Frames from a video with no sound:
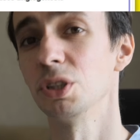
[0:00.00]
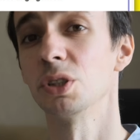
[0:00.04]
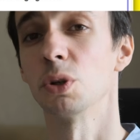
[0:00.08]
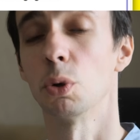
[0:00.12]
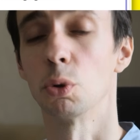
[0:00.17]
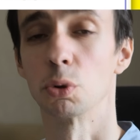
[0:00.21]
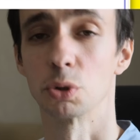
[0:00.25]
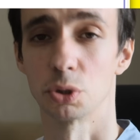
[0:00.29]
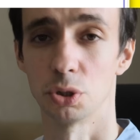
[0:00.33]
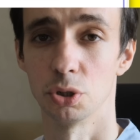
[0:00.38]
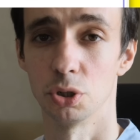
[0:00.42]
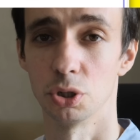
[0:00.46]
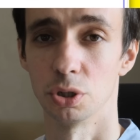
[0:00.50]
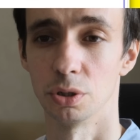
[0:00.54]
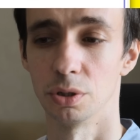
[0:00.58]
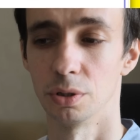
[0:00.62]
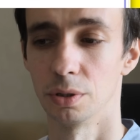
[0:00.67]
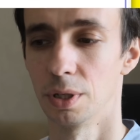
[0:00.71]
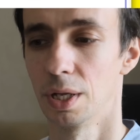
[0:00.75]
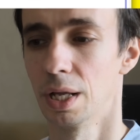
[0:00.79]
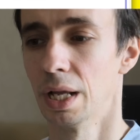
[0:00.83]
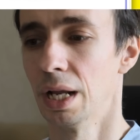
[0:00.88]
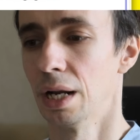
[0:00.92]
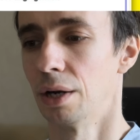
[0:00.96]
oxygen,
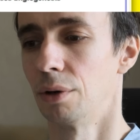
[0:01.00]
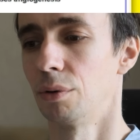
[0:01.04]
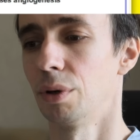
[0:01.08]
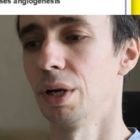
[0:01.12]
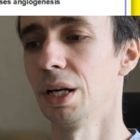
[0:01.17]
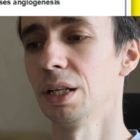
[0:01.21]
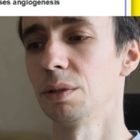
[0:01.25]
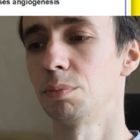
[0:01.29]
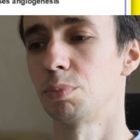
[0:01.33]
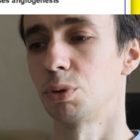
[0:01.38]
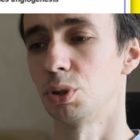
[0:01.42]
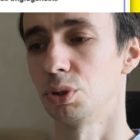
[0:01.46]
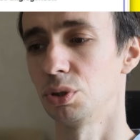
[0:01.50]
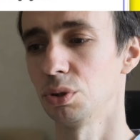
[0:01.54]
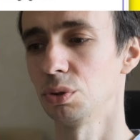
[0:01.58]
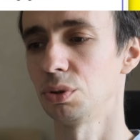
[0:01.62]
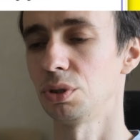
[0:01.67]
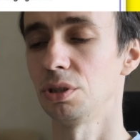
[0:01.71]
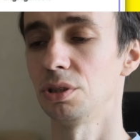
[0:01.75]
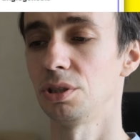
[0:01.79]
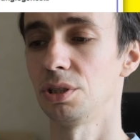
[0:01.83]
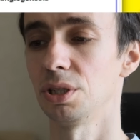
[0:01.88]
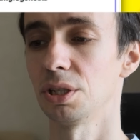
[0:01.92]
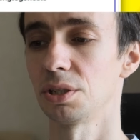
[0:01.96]
right?
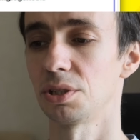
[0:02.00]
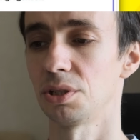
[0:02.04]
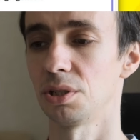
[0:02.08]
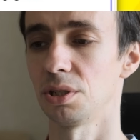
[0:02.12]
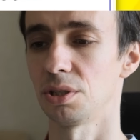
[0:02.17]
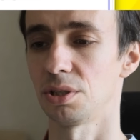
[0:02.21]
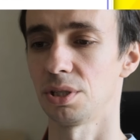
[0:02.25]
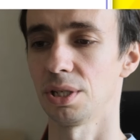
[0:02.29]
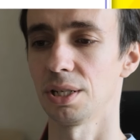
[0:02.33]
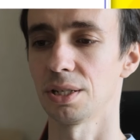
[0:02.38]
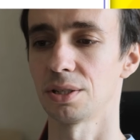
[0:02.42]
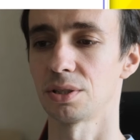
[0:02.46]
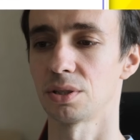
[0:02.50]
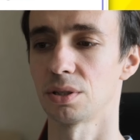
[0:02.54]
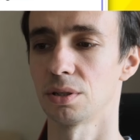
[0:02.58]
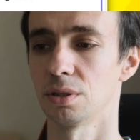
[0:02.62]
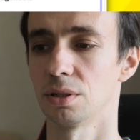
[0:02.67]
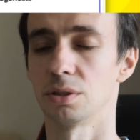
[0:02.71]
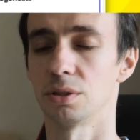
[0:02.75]
Producing 36